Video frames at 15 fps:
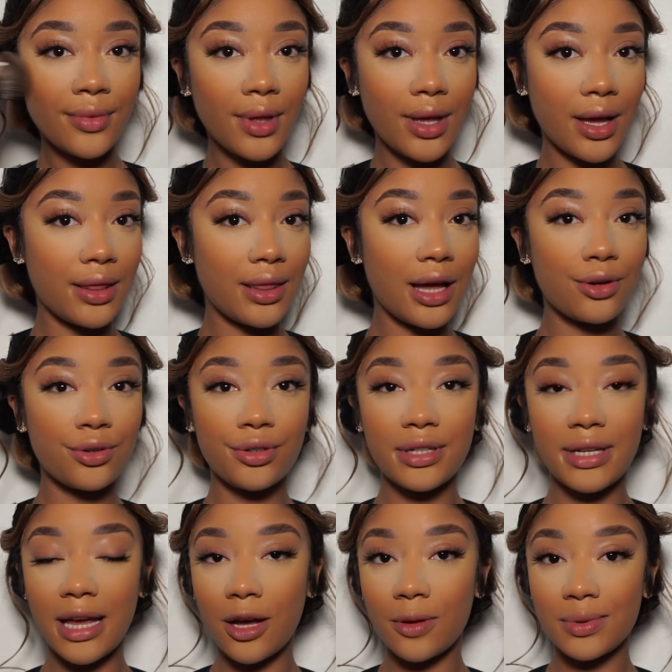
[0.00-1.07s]
And that already
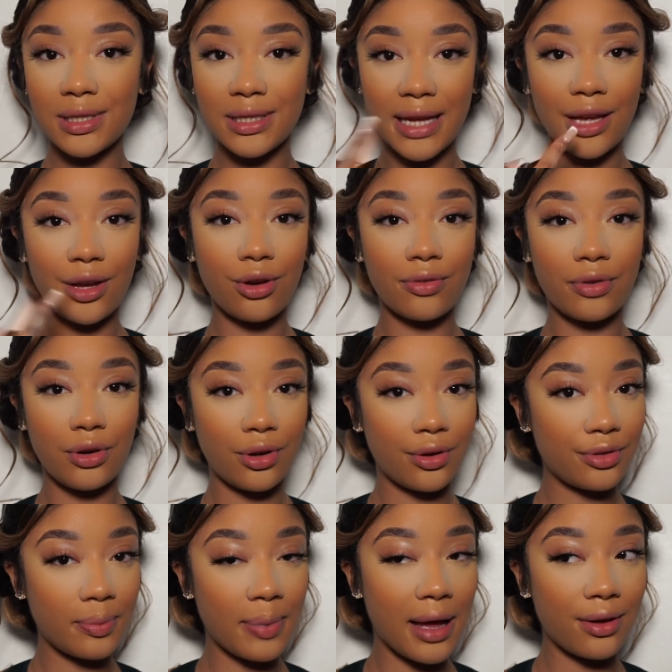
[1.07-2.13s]
helps to take off a lot of
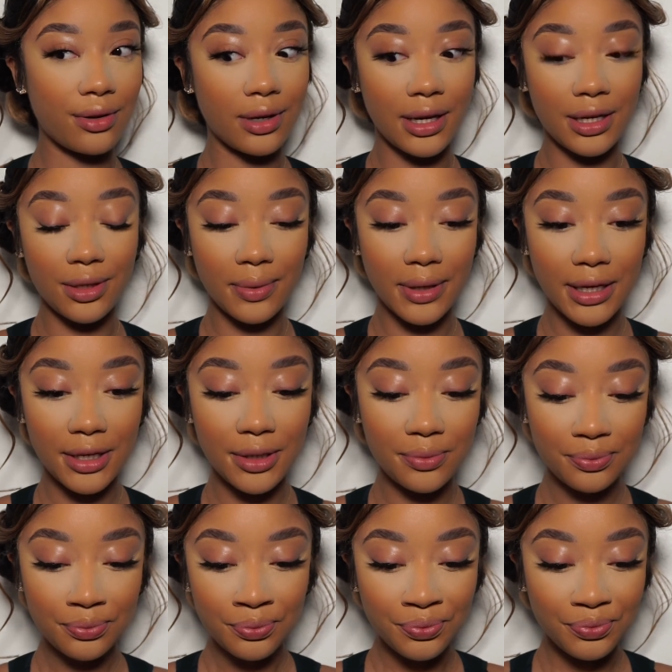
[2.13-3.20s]
the powder anyway.
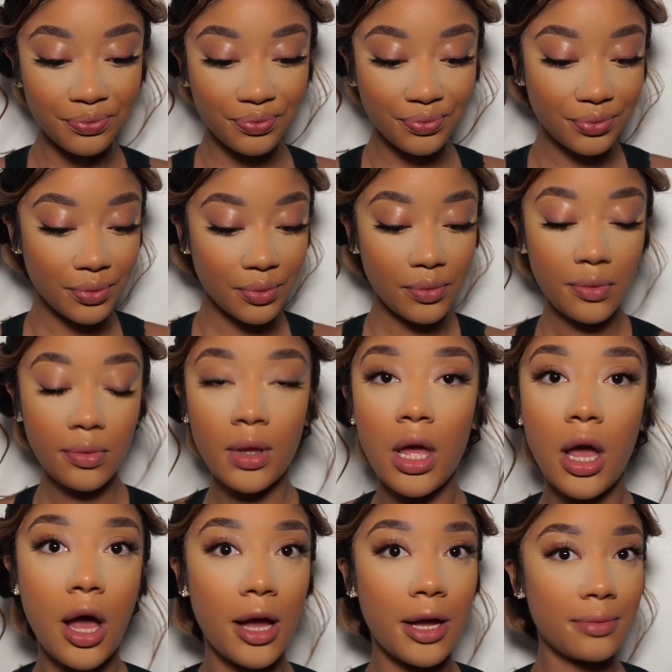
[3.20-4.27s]

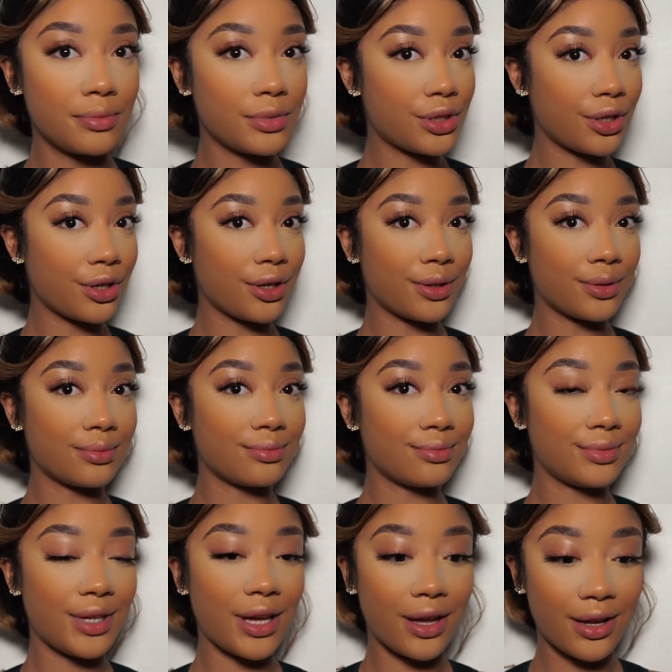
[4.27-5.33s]
So
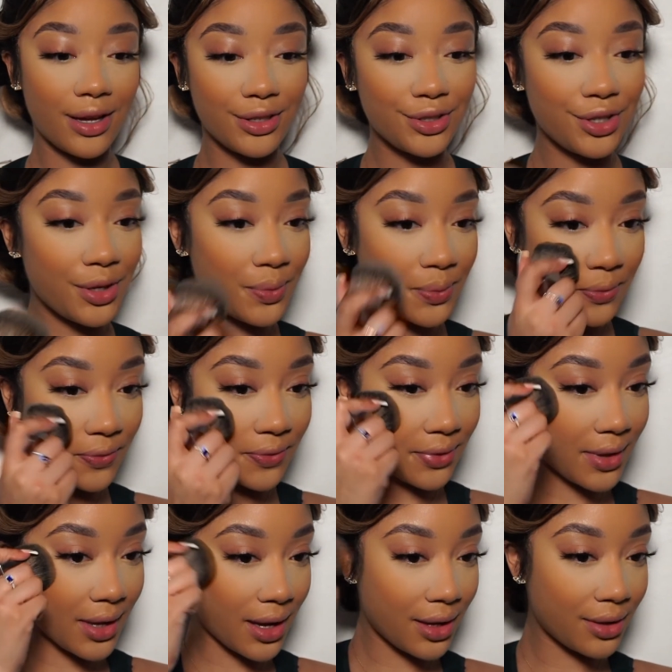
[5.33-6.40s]
yeah, I just go in with
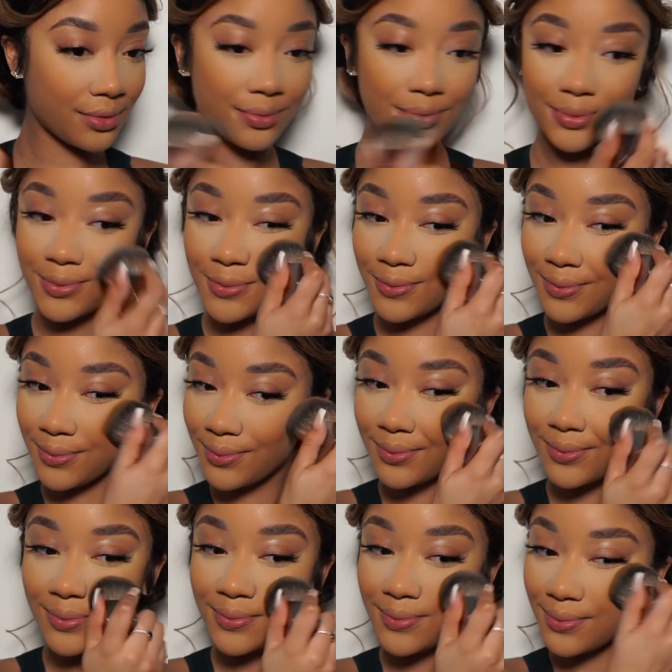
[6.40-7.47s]
that.
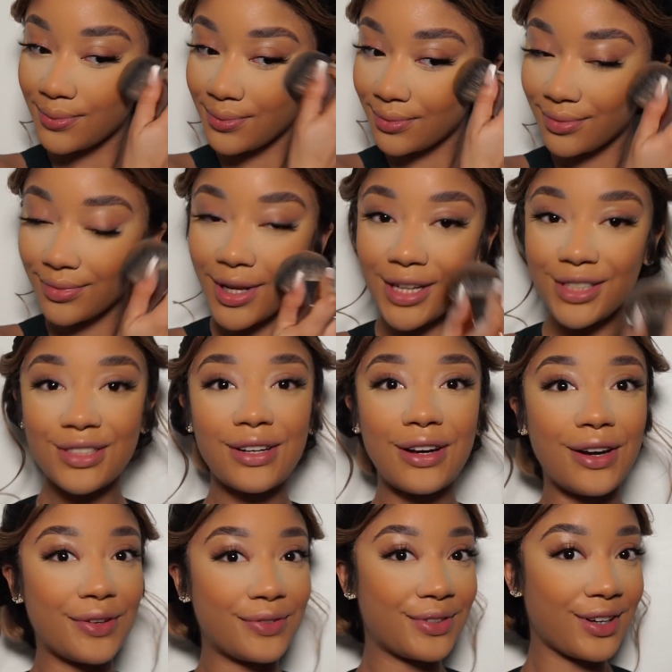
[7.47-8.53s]
I just
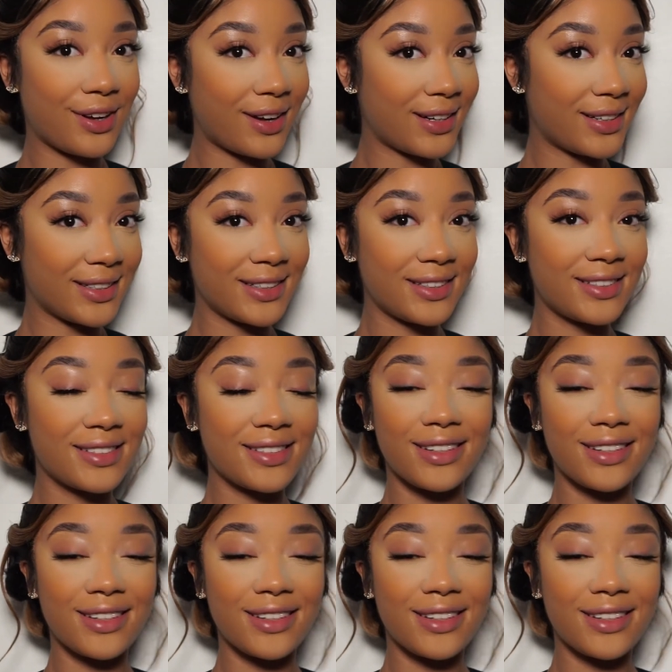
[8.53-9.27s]
love the colours.